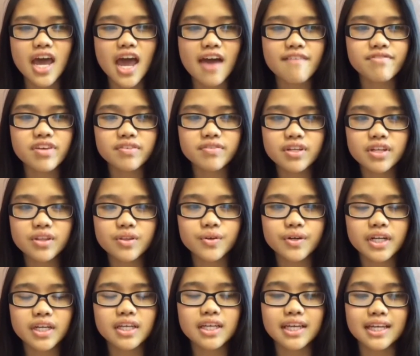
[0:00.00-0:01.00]
and
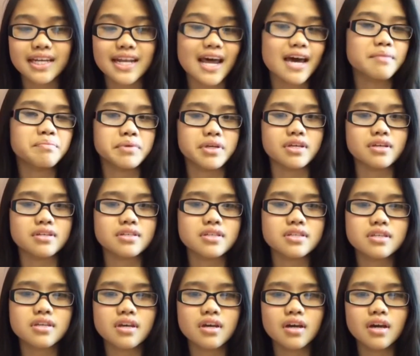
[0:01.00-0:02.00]
53
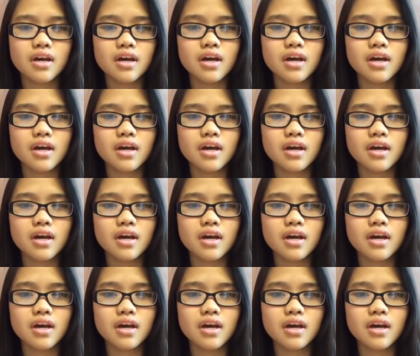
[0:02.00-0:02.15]
kidnappings.